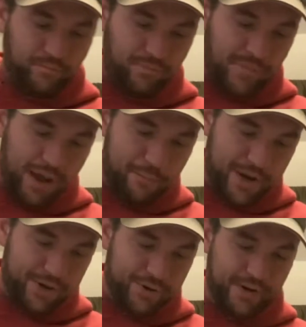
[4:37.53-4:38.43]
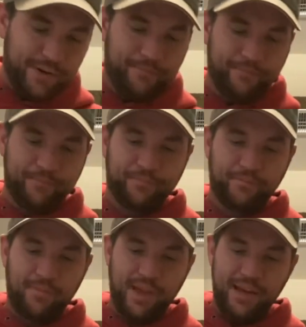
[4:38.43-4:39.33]
I measure it,
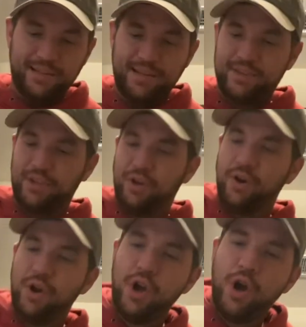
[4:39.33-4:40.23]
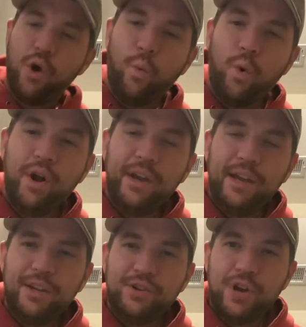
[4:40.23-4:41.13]
and it's at the 1
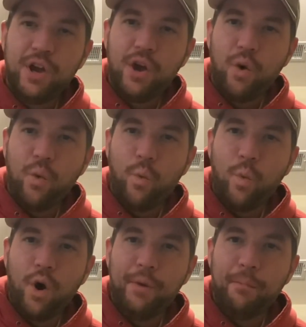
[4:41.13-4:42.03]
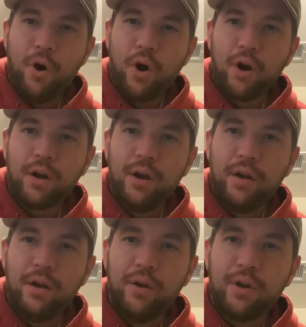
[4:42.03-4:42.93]
inch 1 mark,
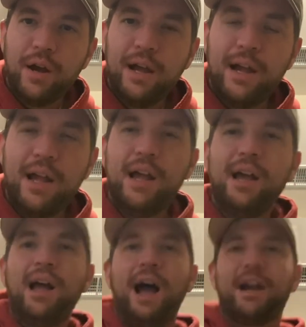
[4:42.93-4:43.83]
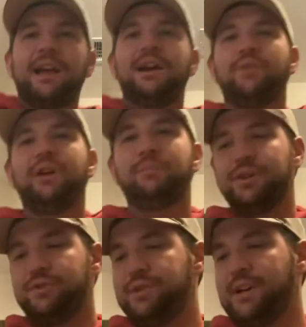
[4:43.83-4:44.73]
okay? I can read a
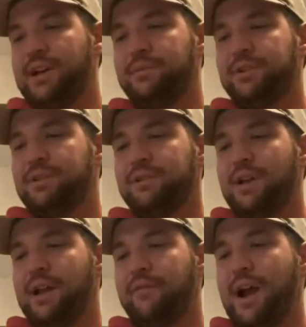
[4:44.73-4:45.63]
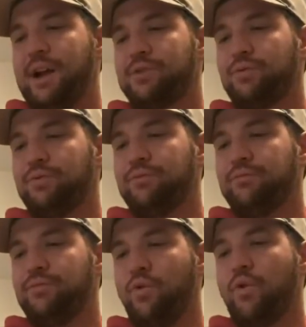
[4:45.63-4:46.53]
measuring tape. This does not have actual
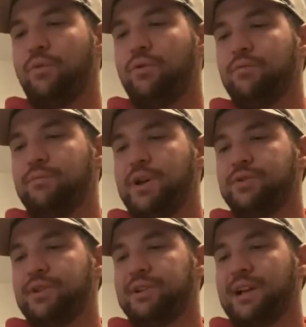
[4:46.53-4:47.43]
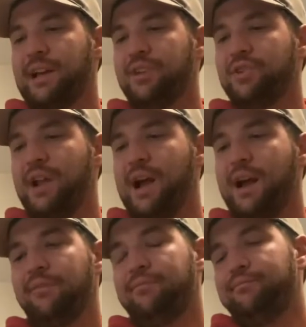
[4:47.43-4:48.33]
normal measuring. It's like 1.5 inches.
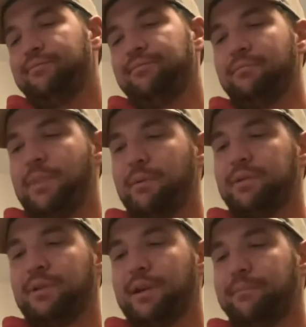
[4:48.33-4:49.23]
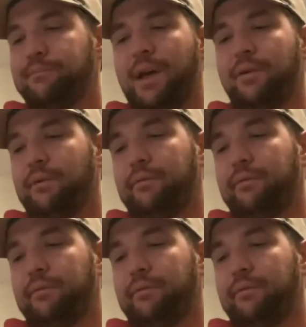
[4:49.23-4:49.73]
Maybe it's like, I don't know,